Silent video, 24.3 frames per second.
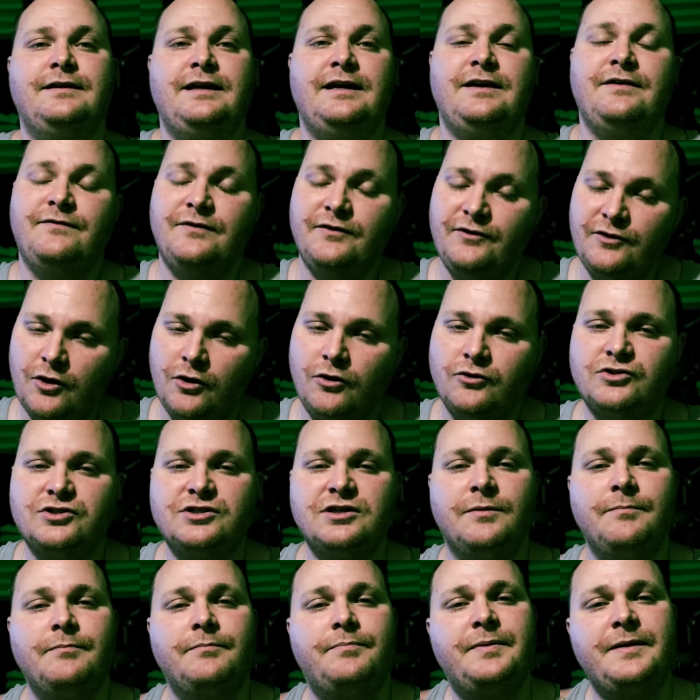Even though
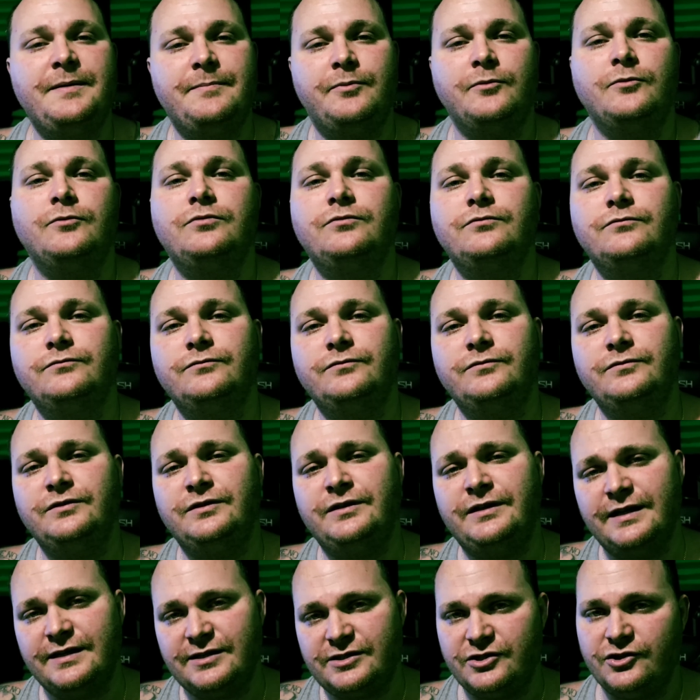some people
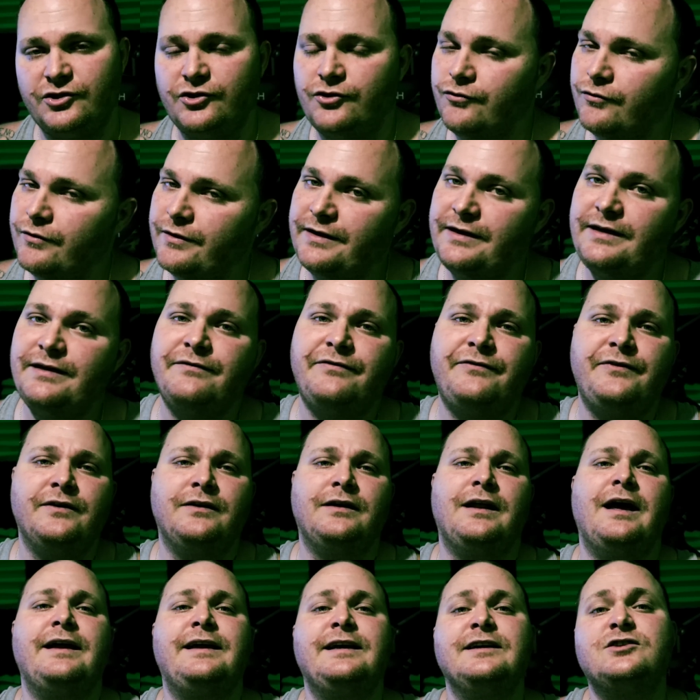disagree and
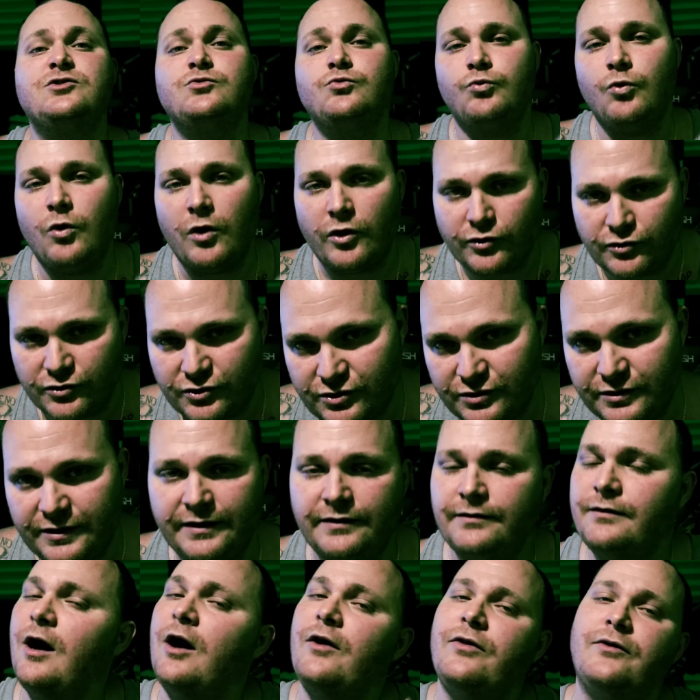feel like it's worse
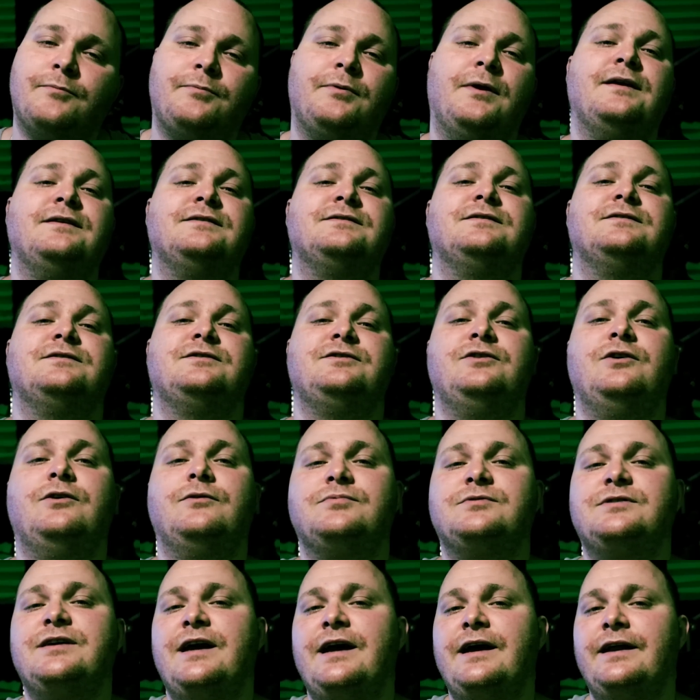than other places. You know what
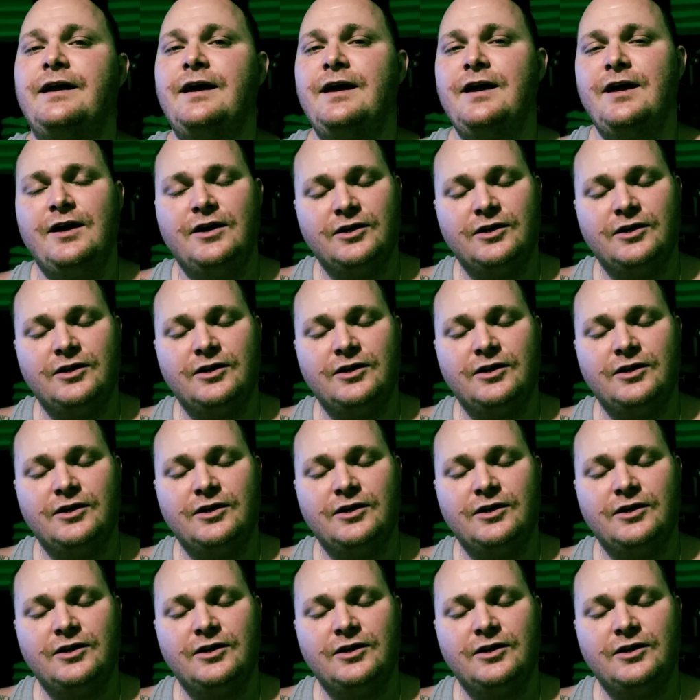I'm saying?